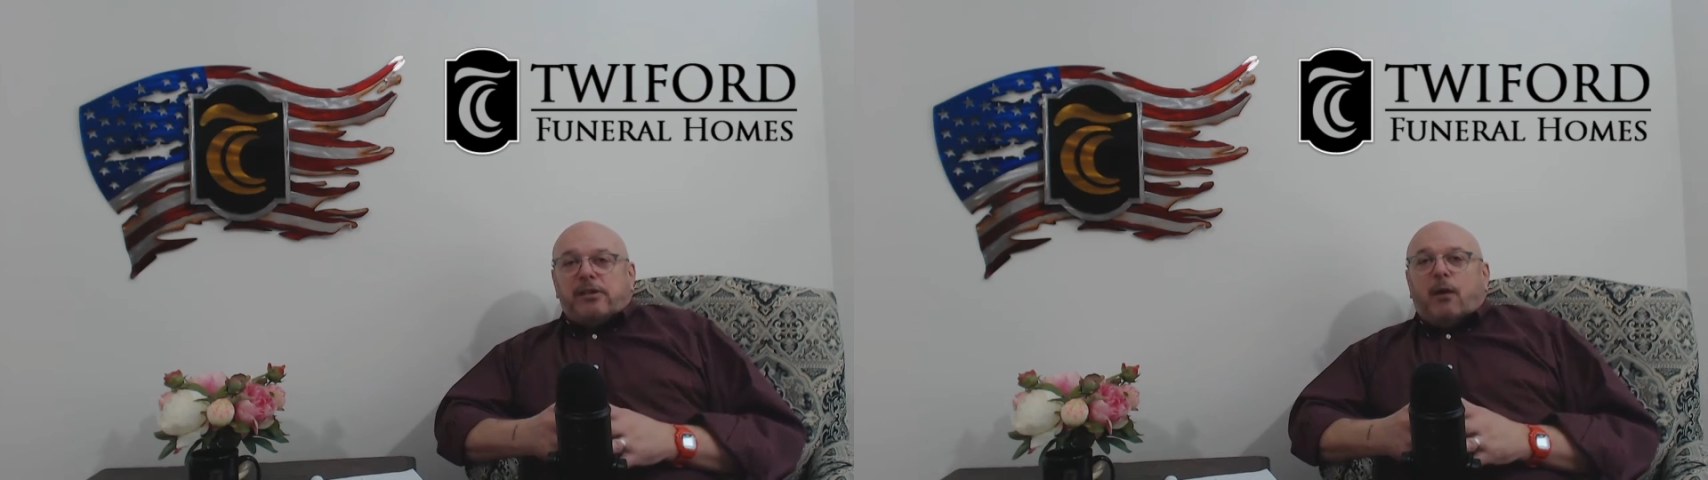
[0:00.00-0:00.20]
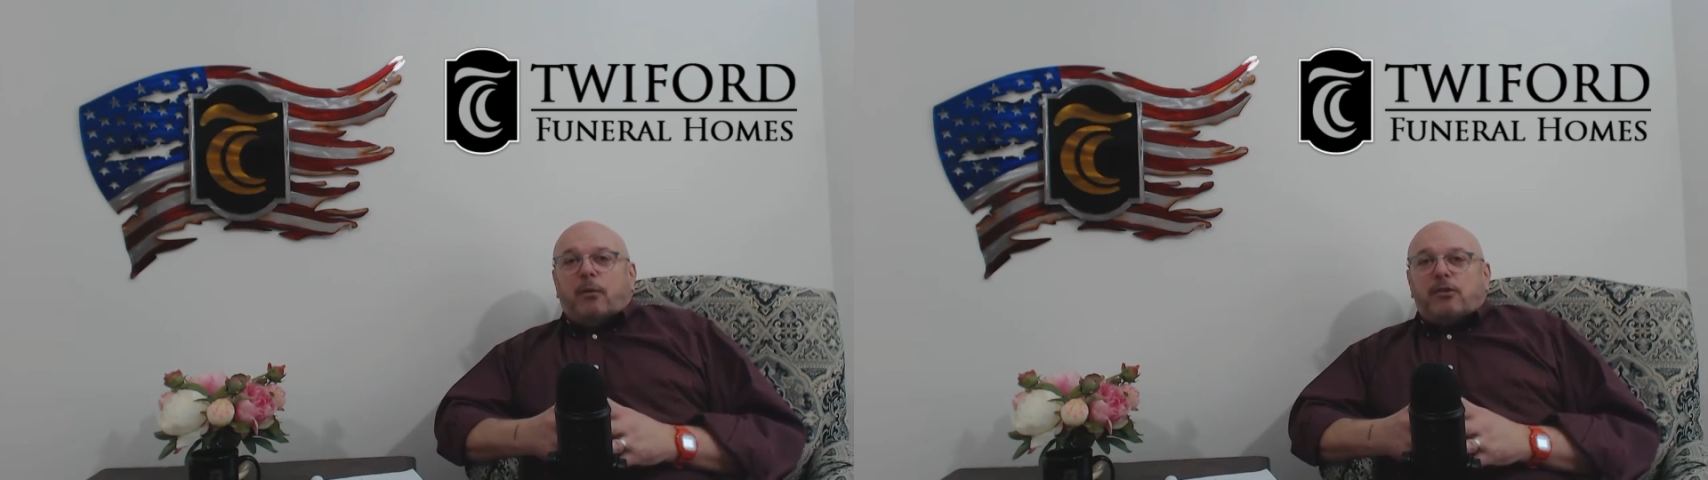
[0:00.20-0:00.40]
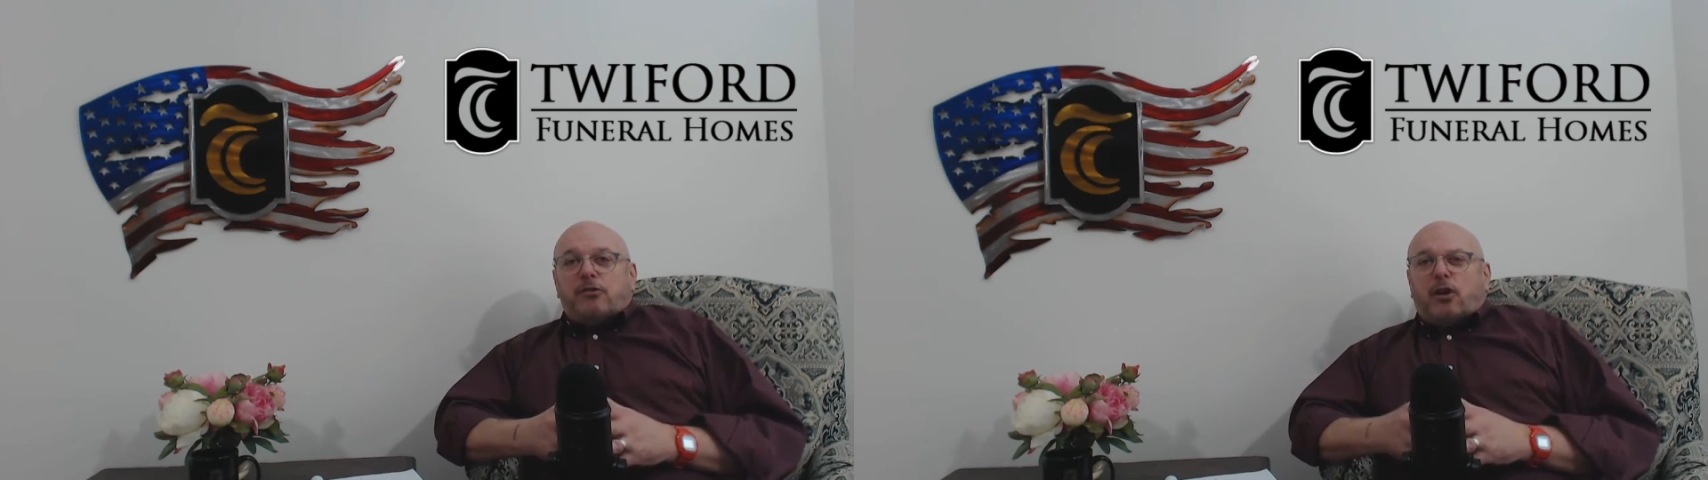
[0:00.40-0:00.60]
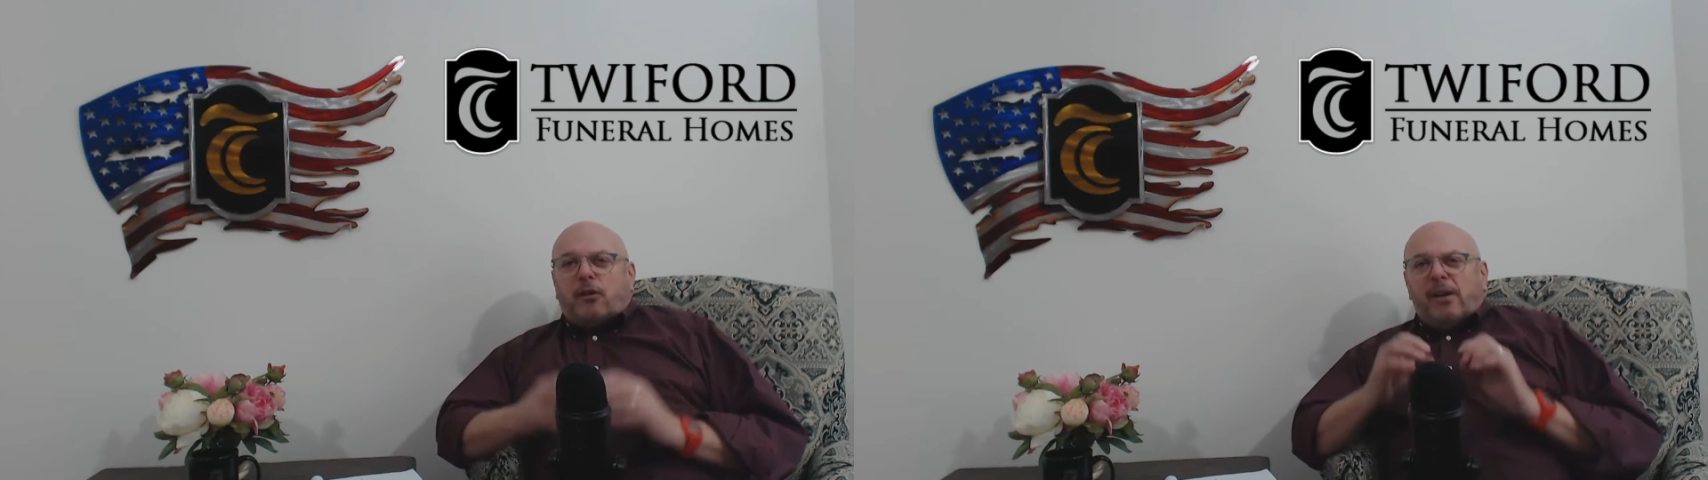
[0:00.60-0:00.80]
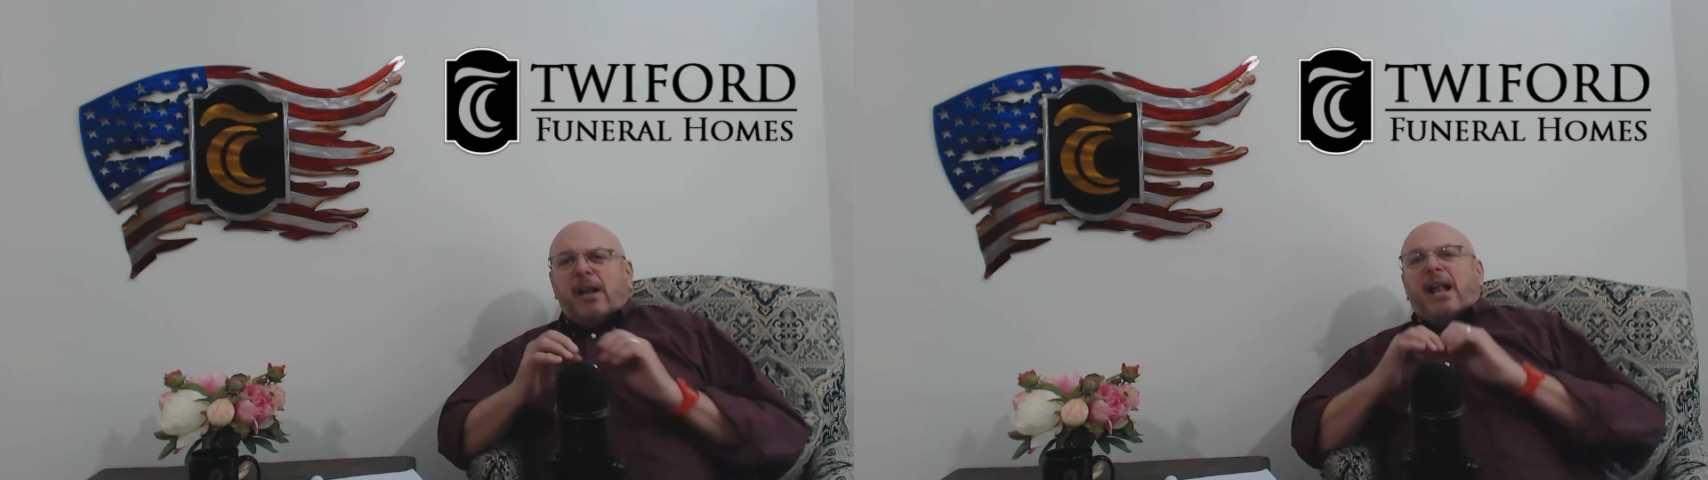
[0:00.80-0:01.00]
that we
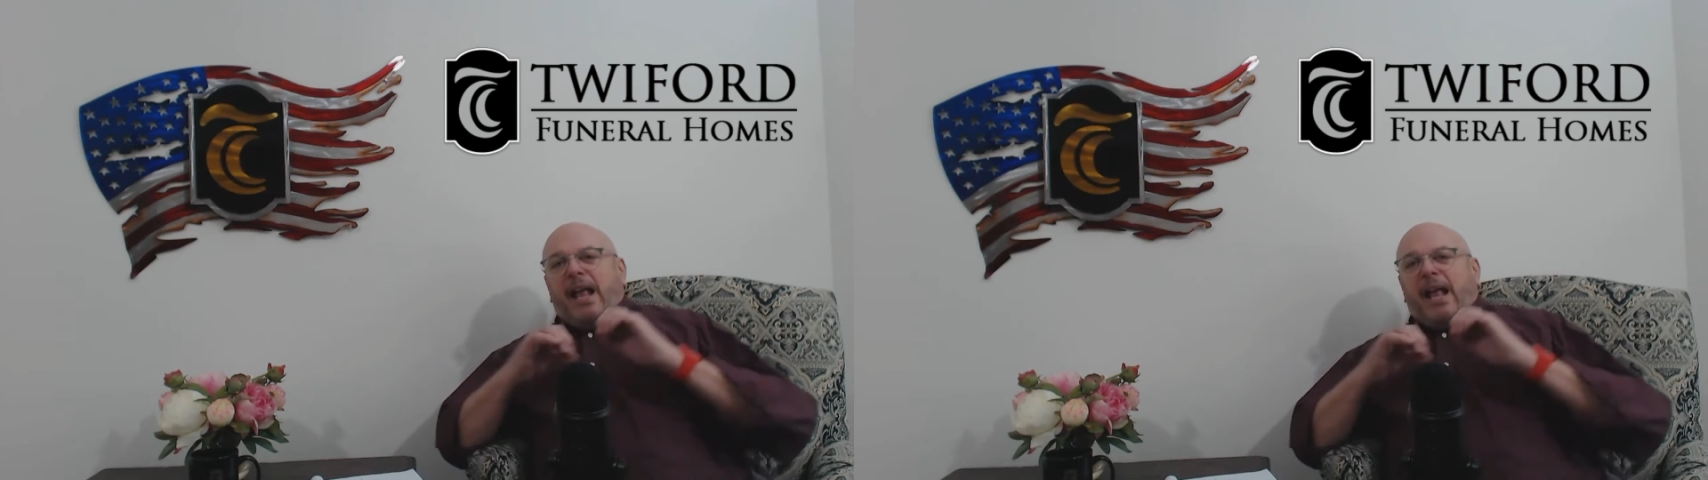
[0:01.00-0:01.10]
serve